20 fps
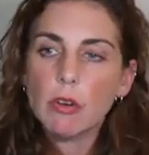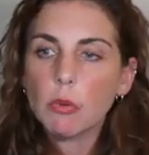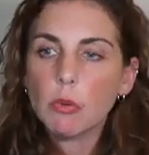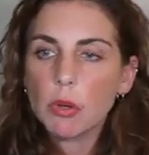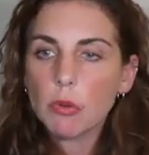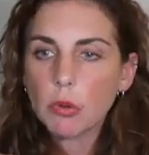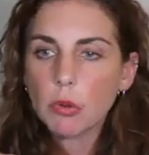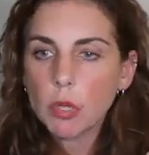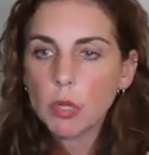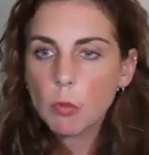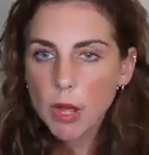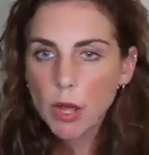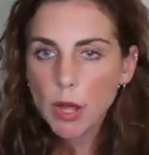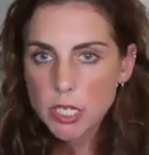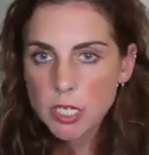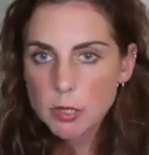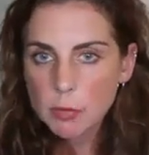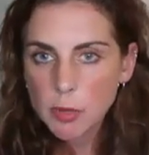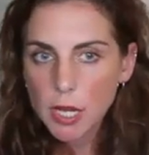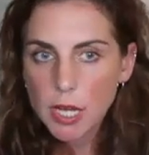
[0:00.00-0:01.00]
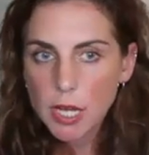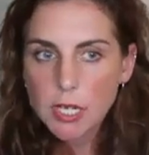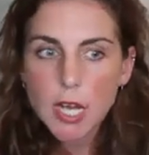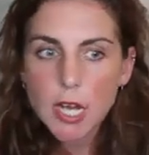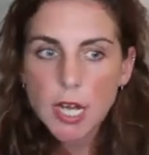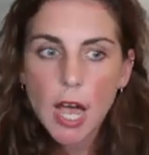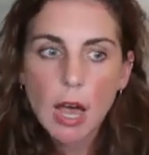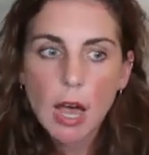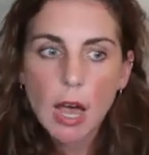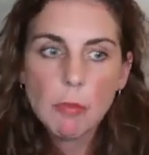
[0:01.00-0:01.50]
We really wanted to be on
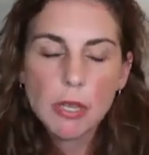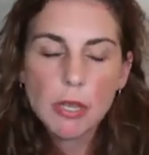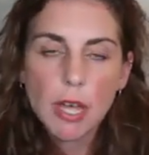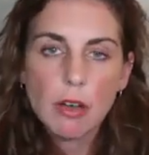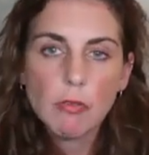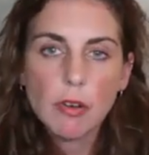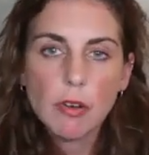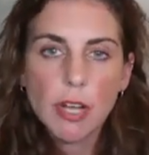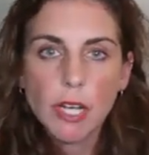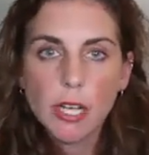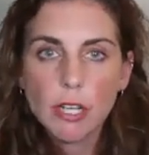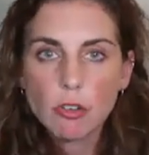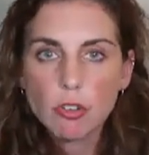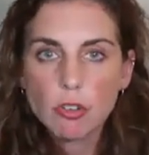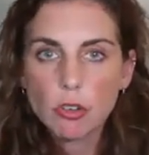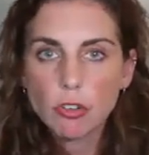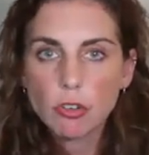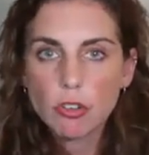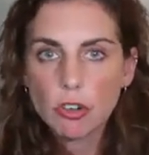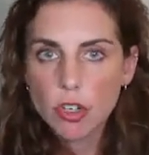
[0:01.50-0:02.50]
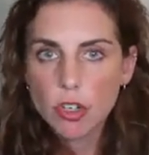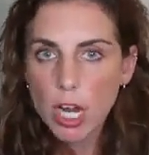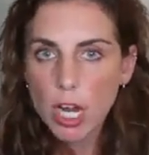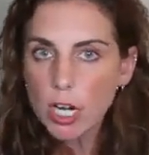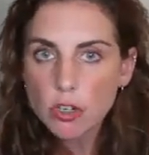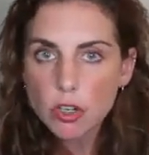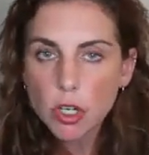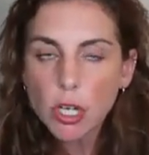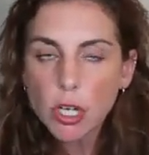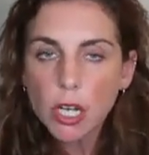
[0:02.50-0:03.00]
top in that financial
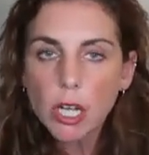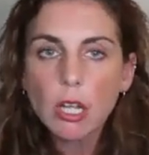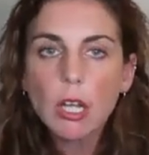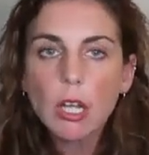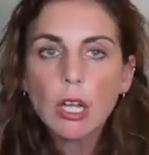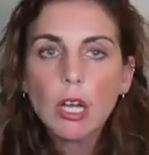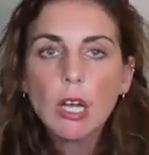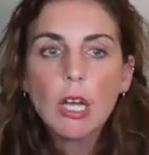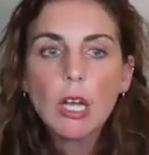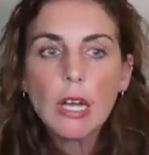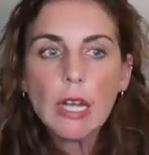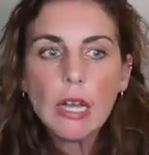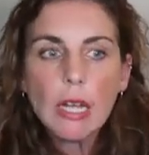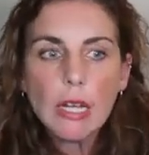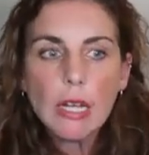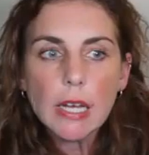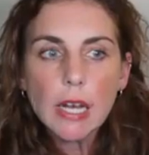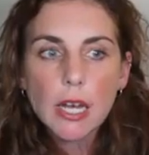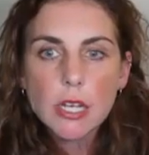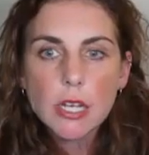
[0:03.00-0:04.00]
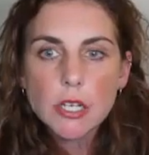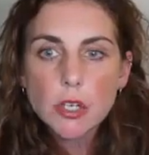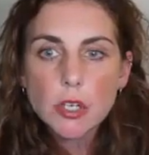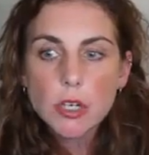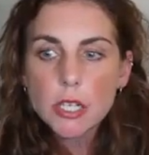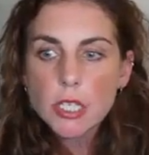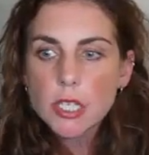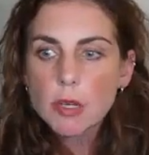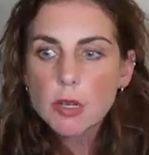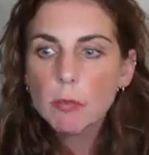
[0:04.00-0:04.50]
trajectory. And
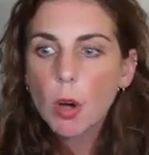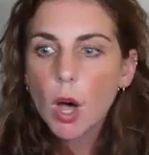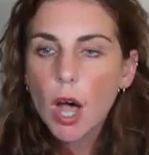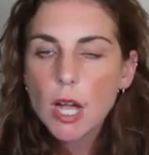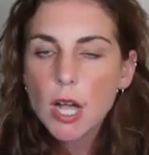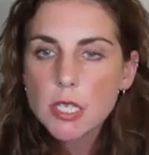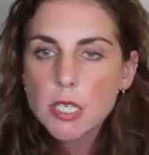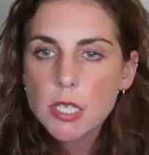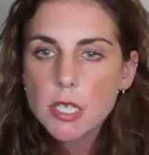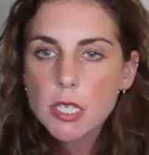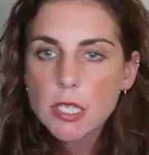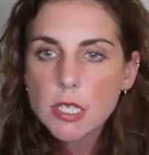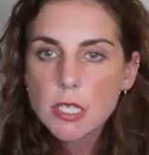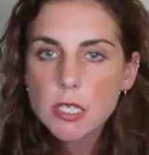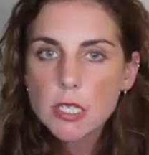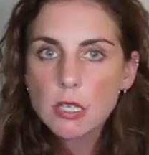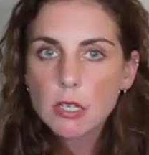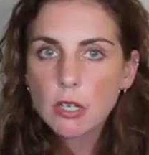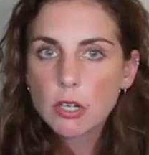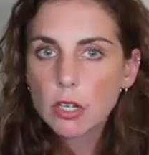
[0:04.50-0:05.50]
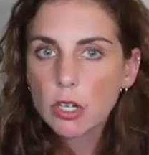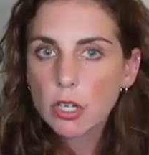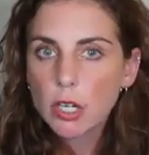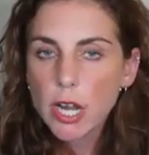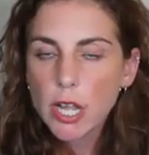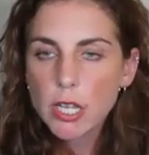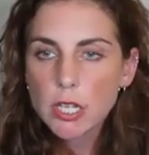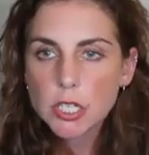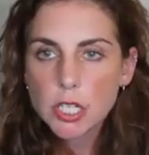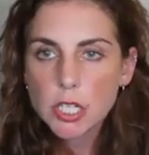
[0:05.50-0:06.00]
Kristen Boss is
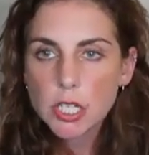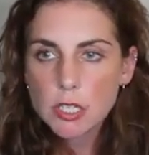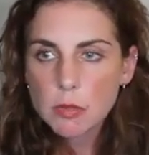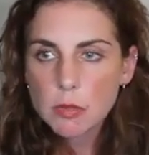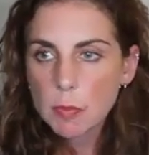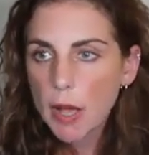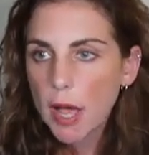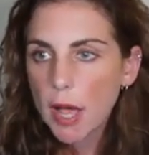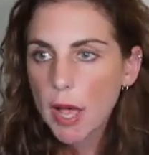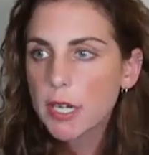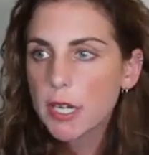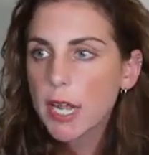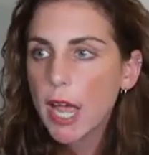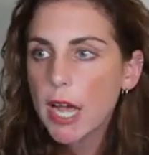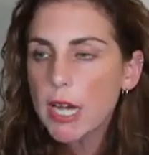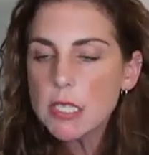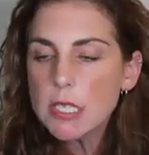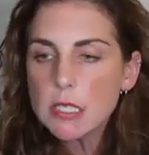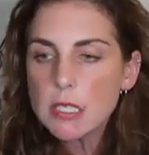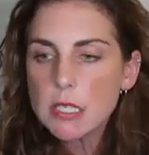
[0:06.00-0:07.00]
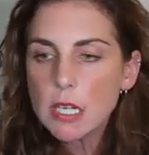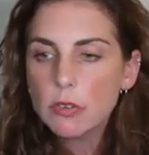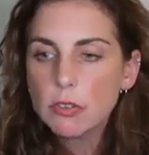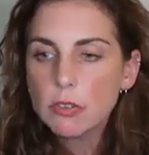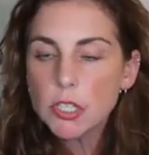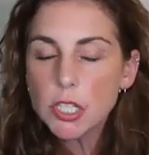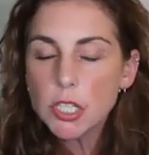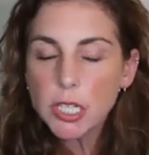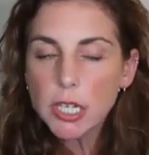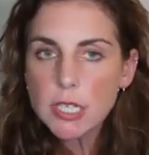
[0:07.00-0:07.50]
she has a podcast and stuff.
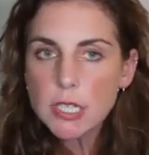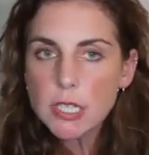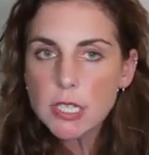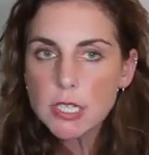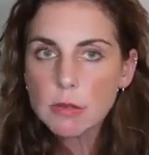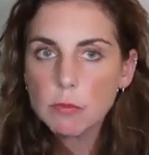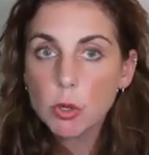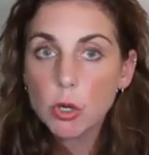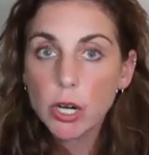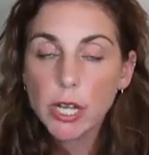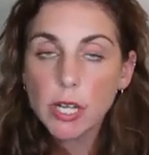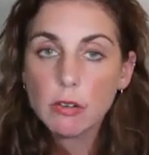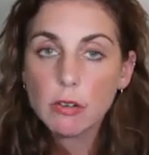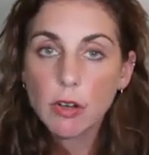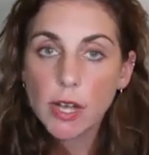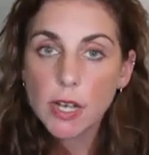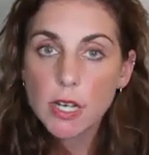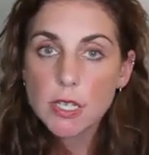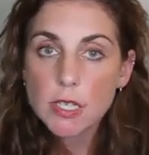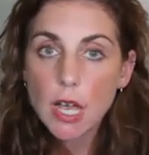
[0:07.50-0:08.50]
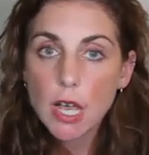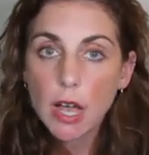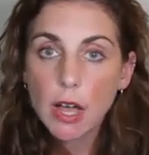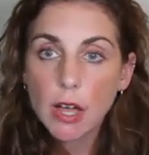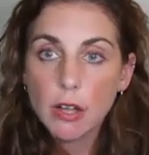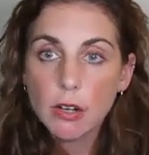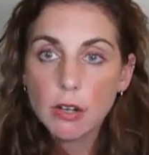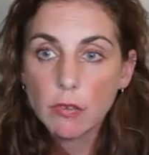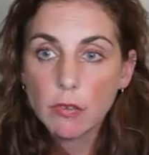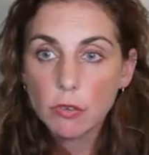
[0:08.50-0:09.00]
She has some great advice
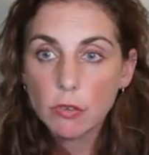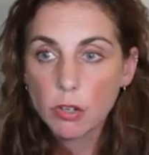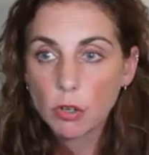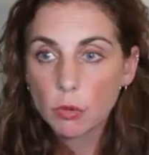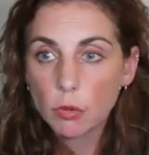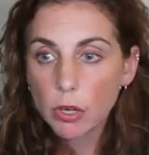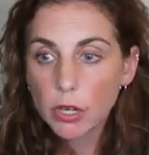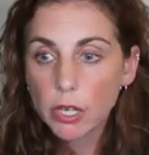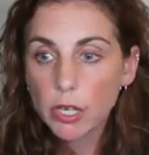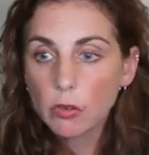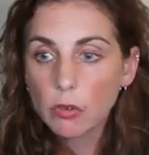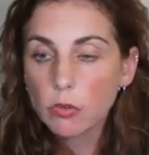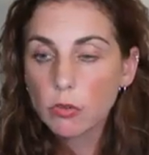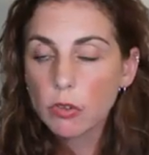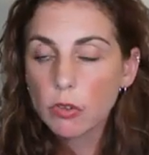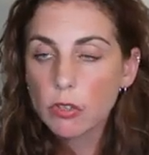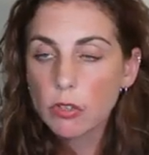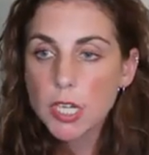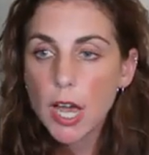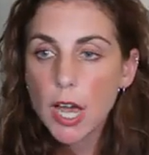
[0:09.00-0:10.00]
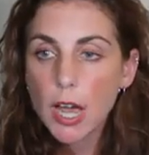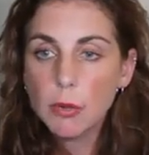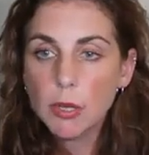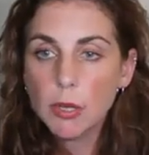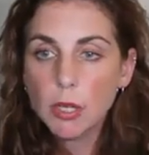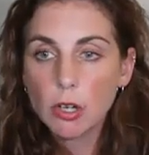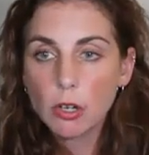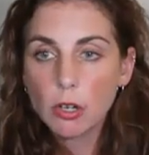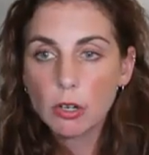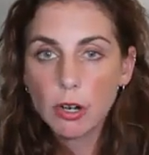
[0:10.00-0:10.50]
on you're working full time and
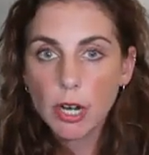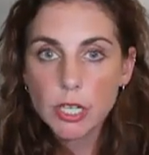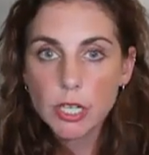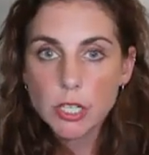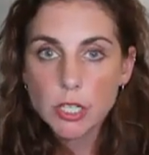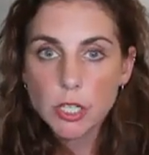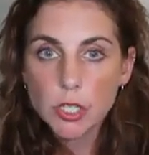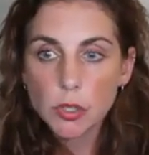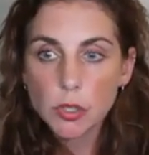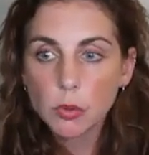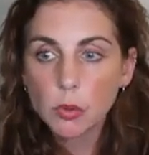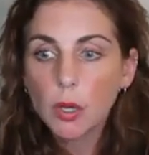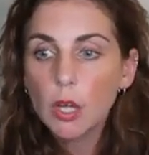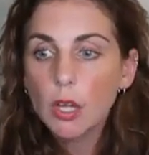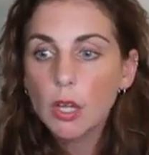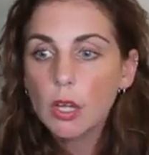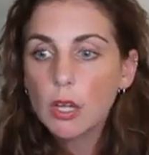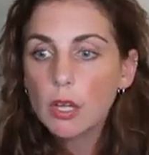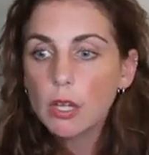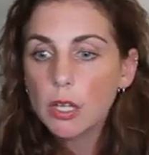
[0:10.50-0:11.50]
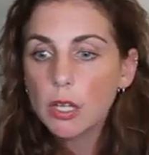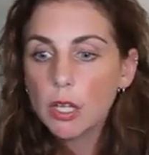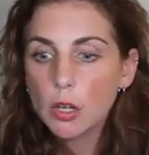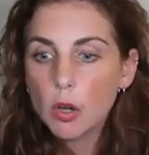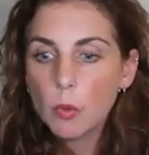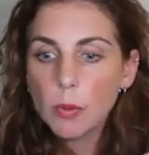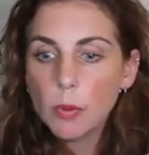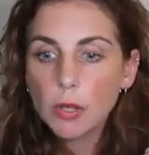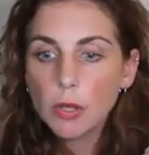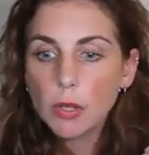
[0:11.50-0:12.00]
you're ready to,
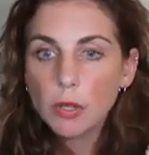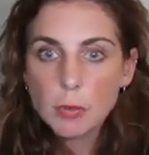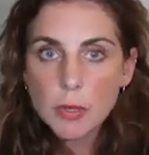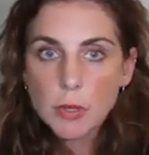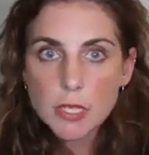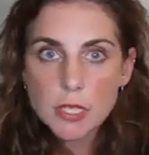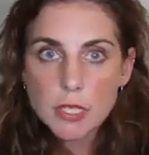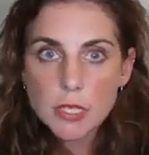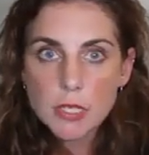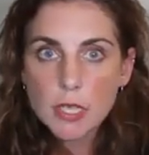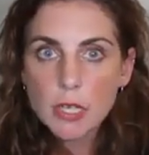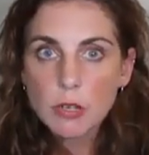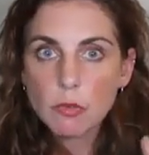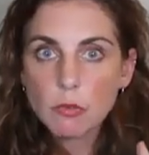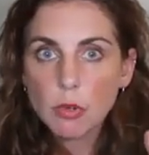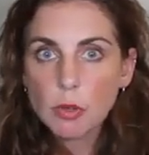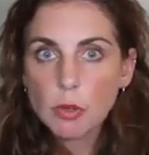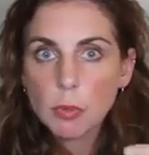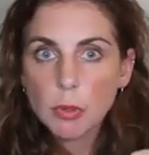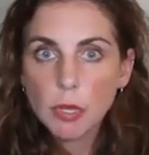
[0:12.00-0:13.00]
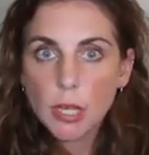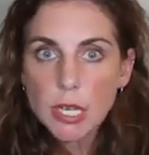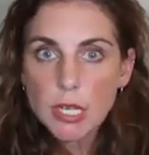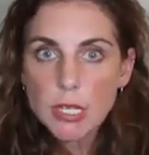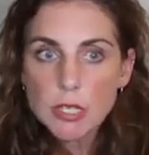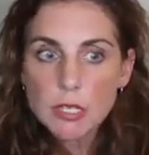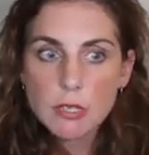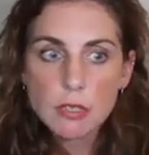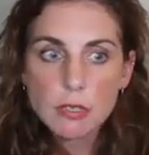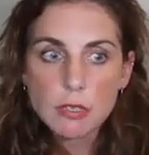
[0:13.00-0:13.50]
build a business and
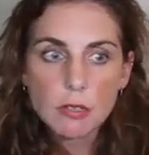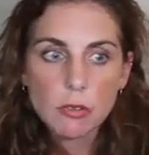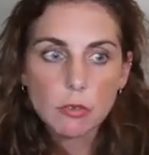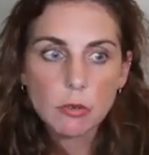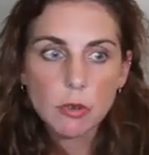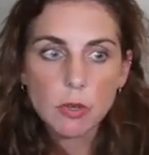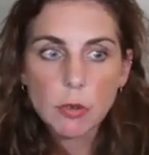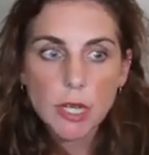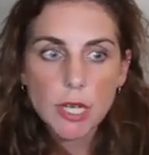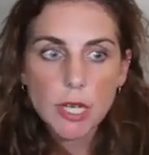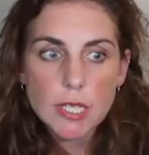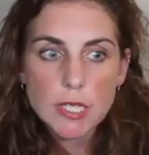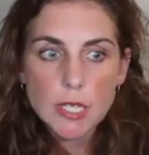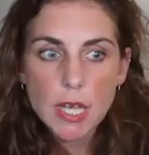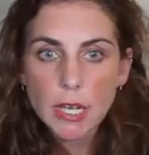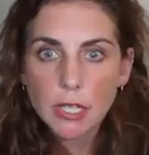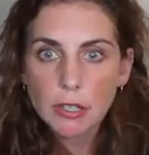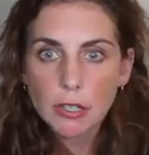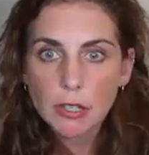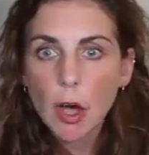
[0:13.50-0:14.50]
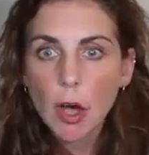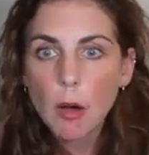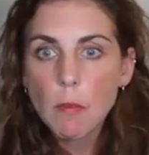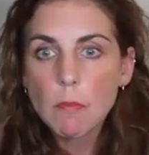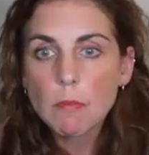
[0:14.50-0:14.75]
replace that income.